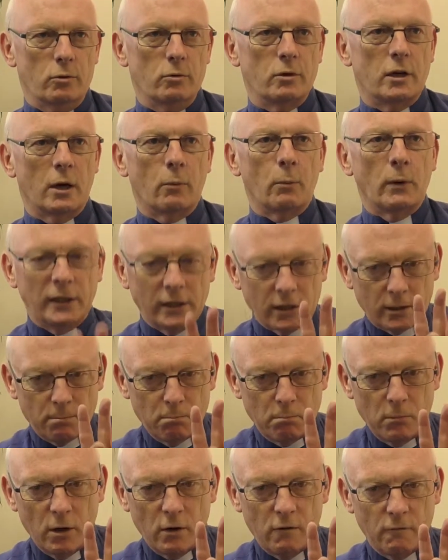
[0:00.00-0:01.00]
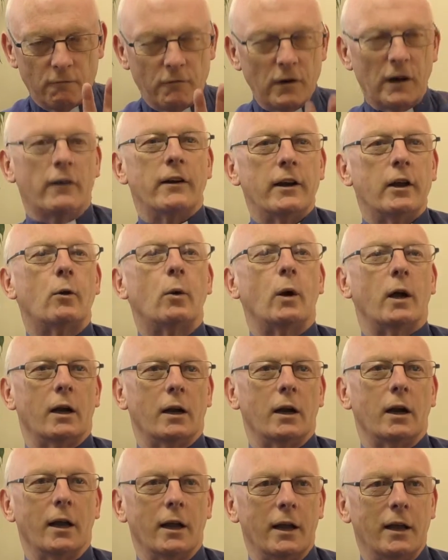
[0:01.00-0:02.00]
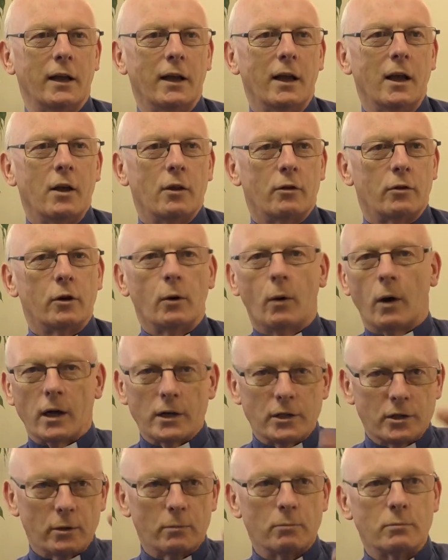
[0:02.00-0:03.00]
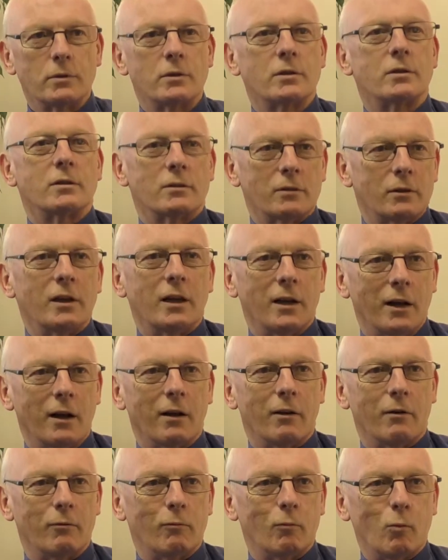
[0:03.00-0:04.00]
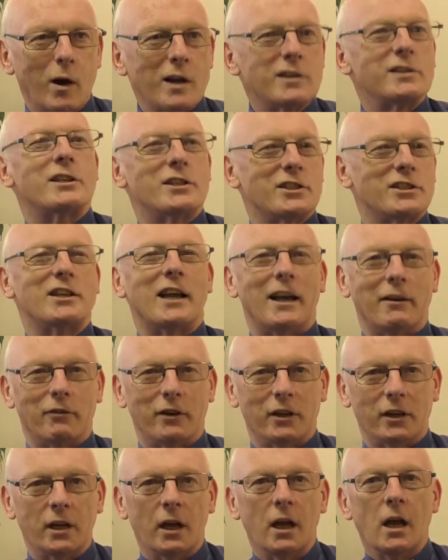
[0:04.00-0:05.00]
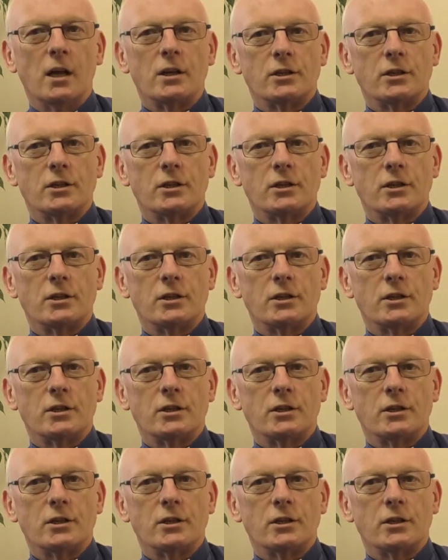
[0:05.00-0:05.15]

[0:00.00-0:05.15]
can we just move very quickly through items, 1 to 7,